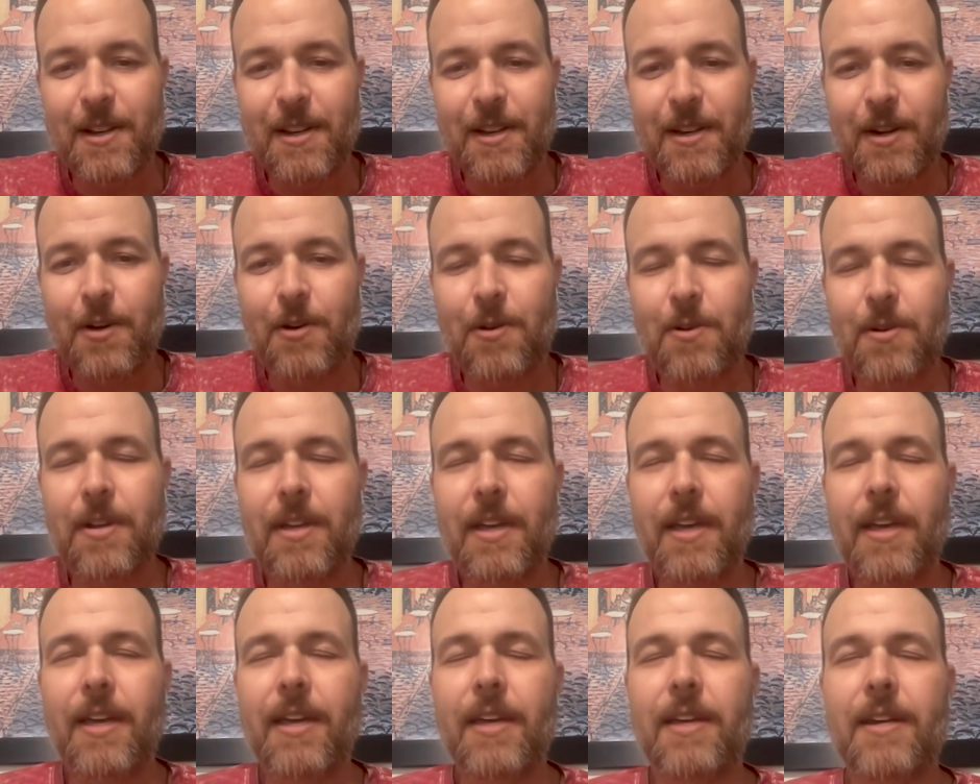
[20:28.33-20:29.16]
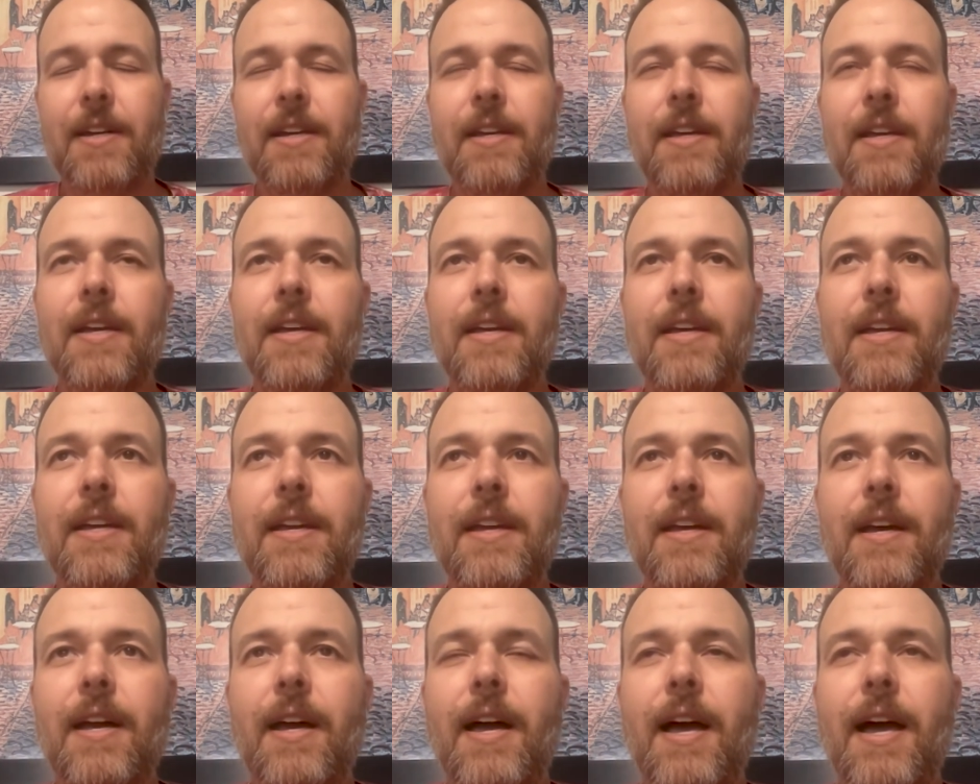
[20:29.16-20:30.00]
You know, and
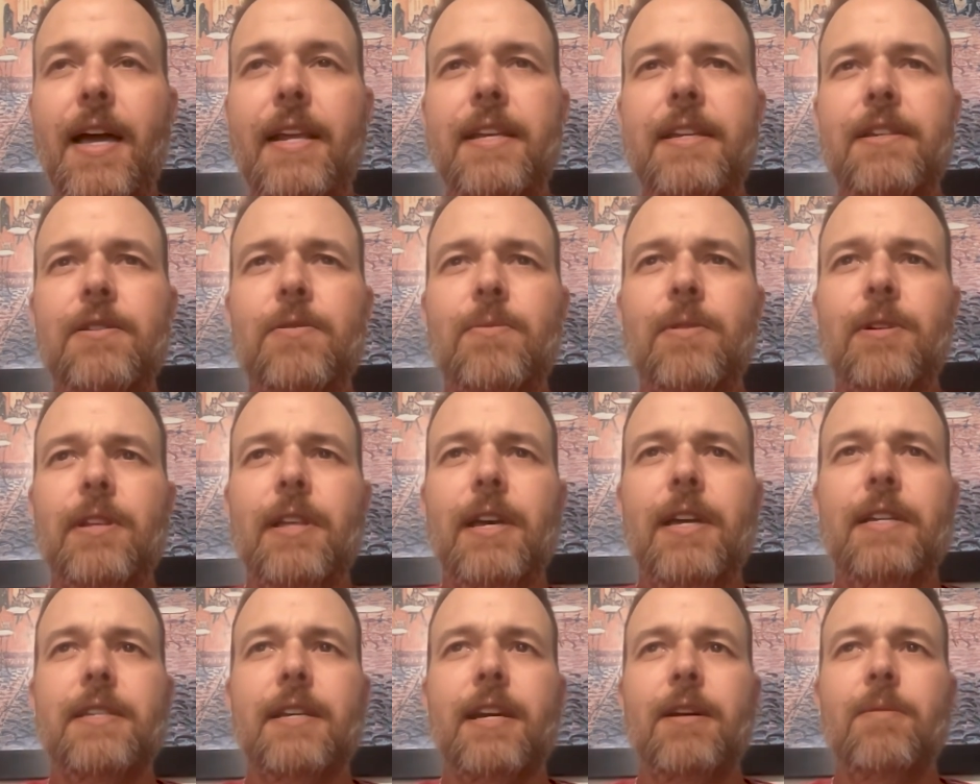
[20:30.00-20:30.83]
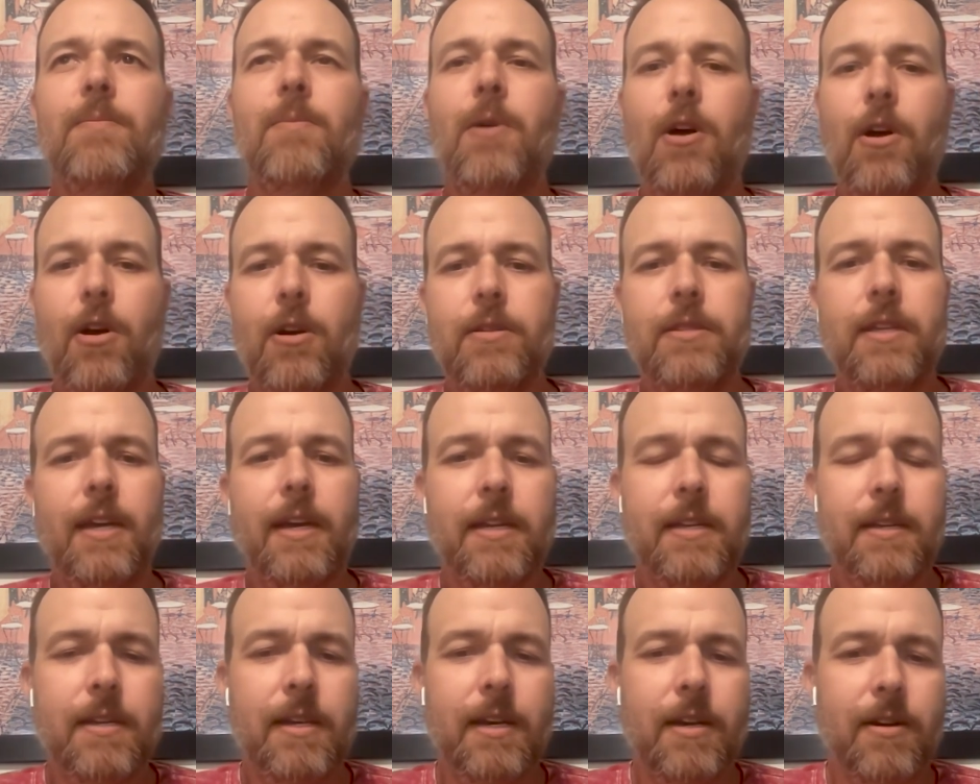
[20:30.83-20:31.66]
I didn't realize how hard
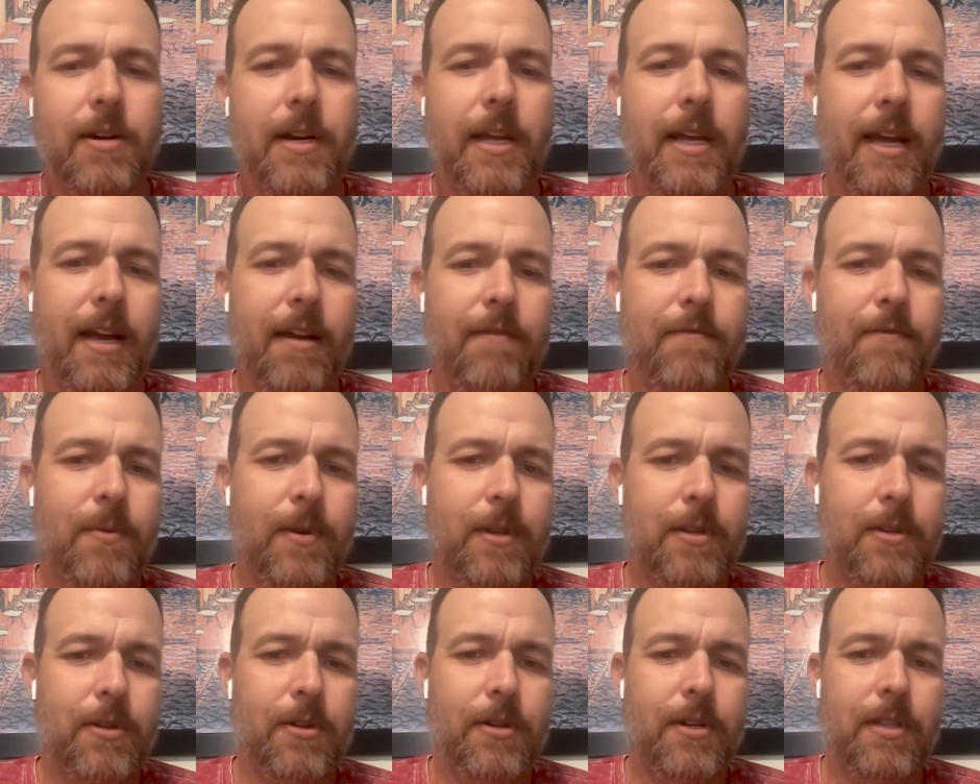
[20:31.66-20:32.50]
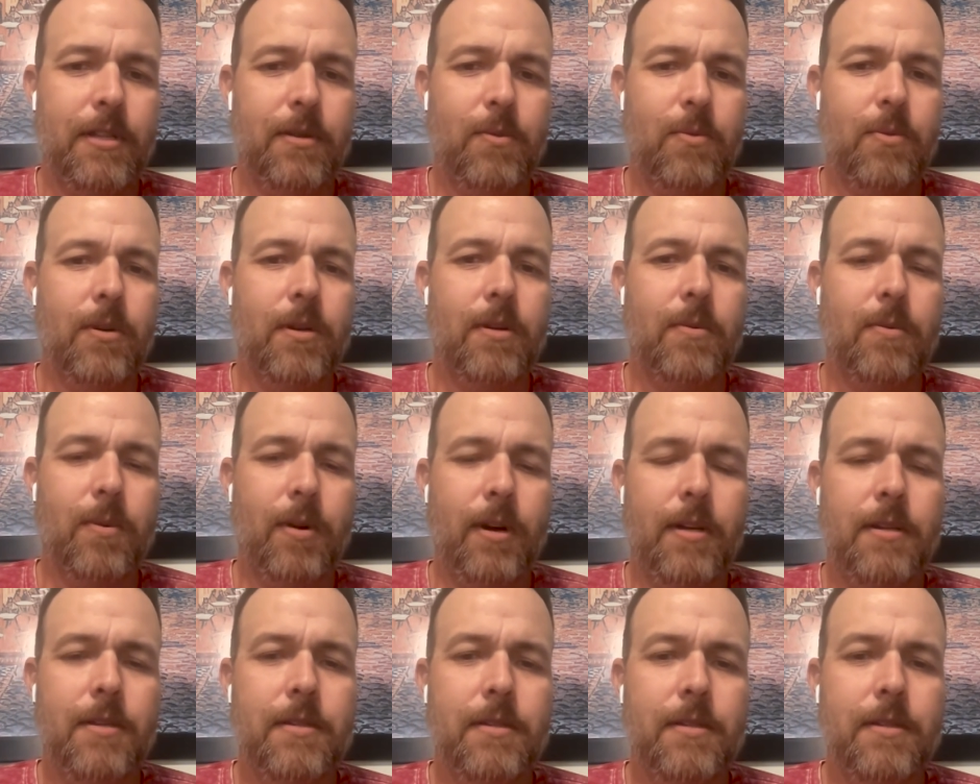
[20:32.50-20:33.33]
that year and a half returning to work
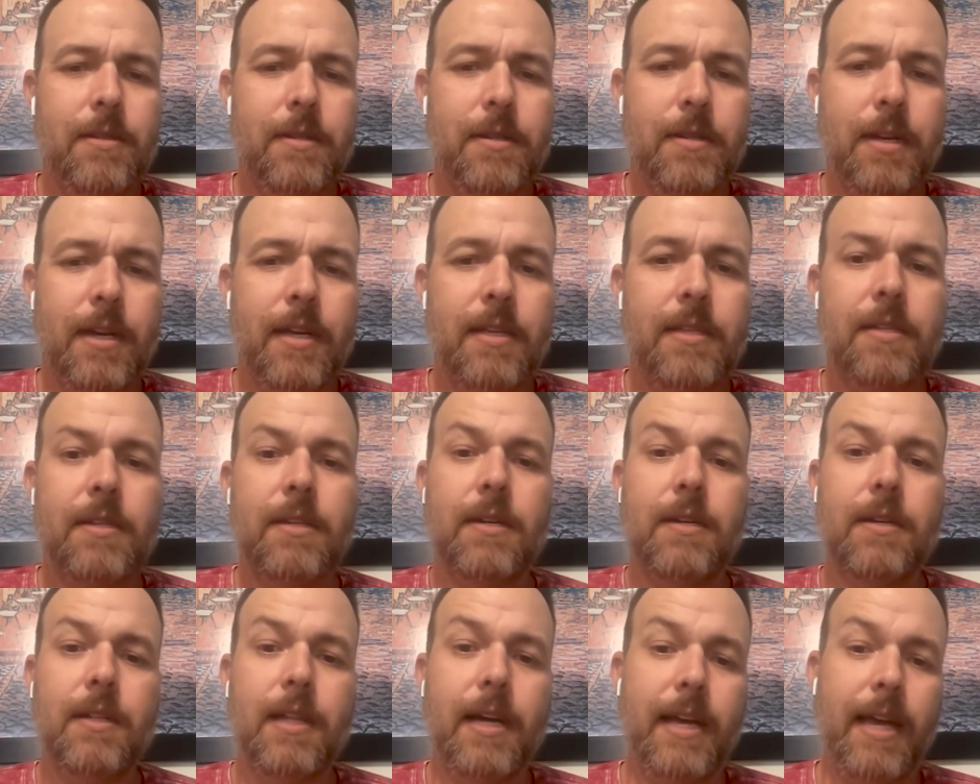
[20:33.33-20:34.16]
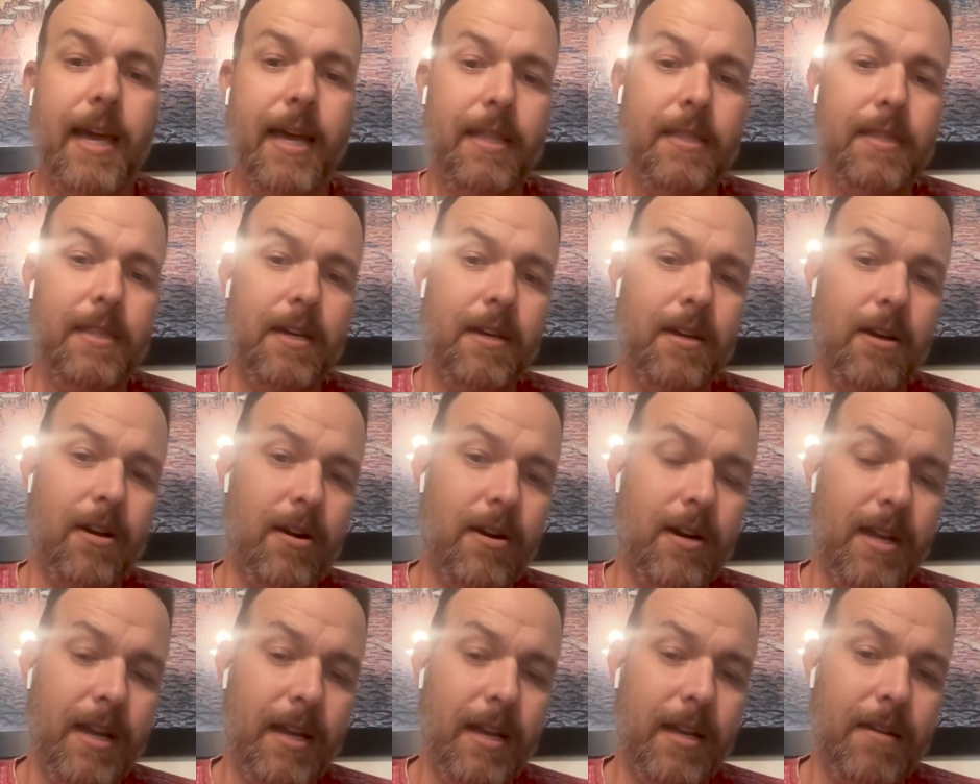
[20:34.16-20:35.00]
was until I had the
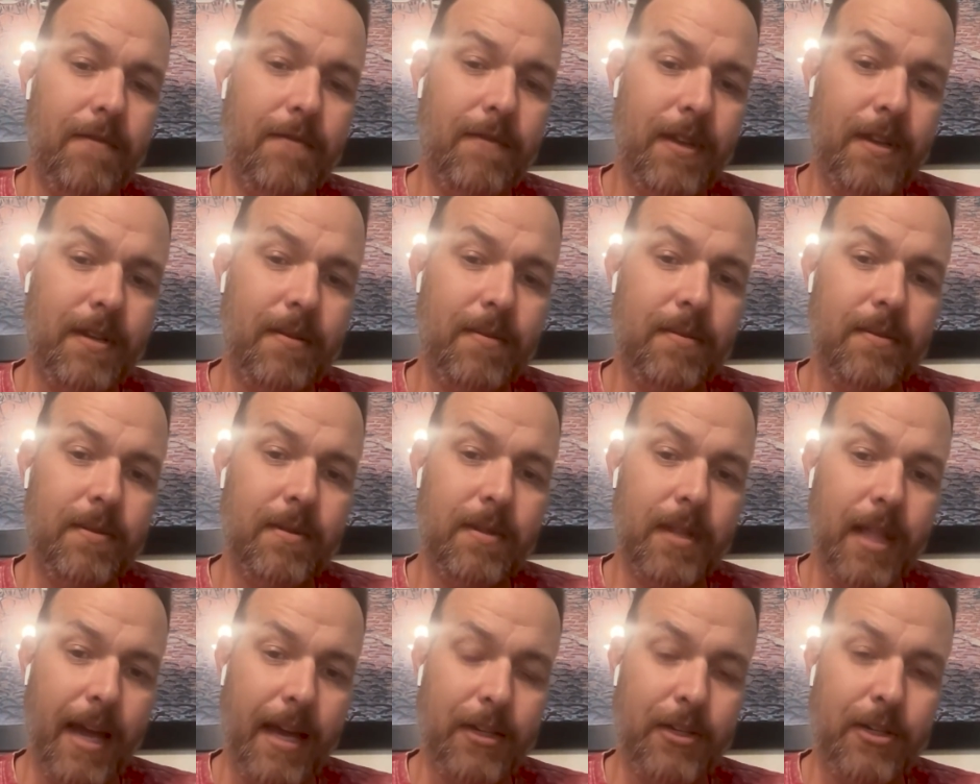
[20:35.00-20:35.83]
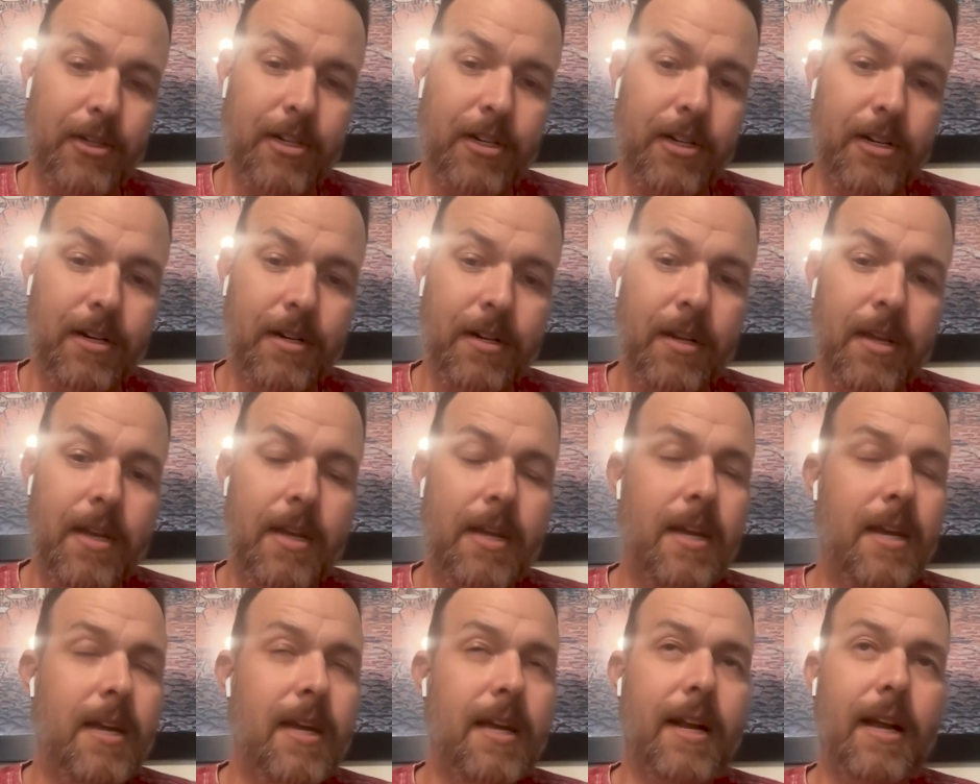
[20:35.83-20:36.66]
cardiac event last year.
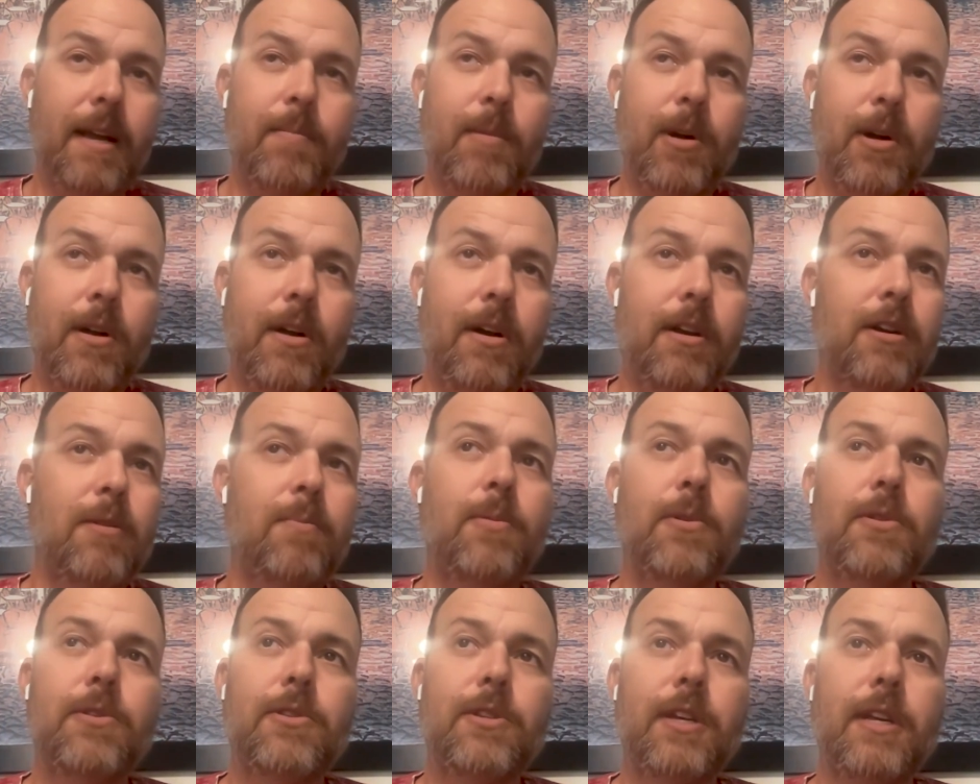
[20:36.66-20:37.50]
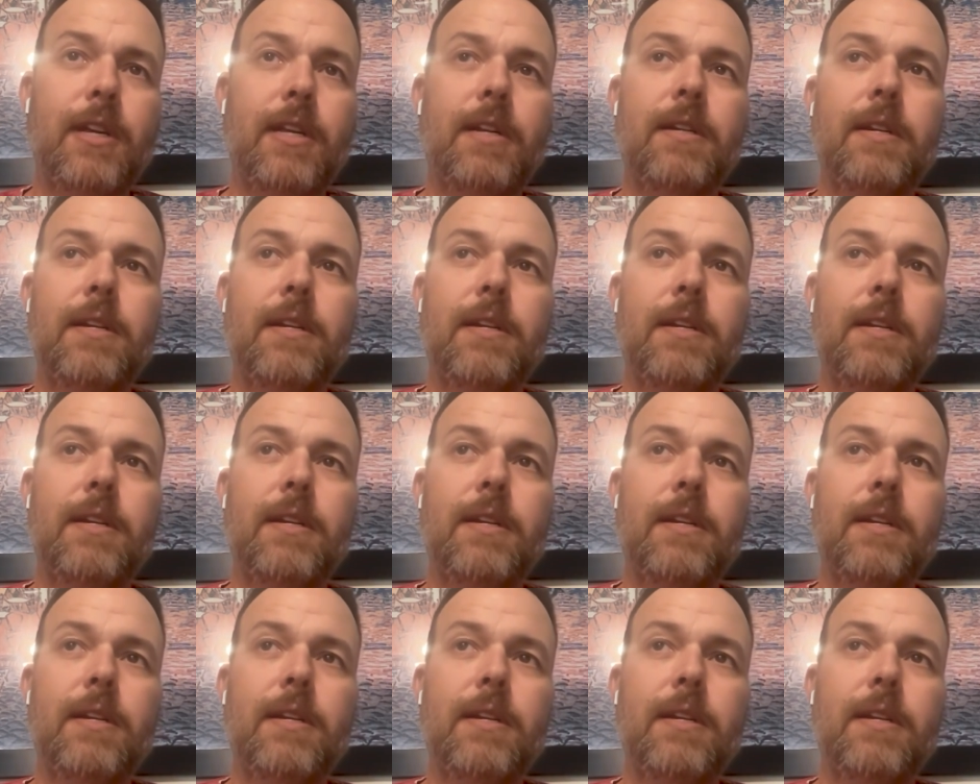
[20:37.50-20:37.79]
Mm-hmm. And I'm 100% mm-hmm.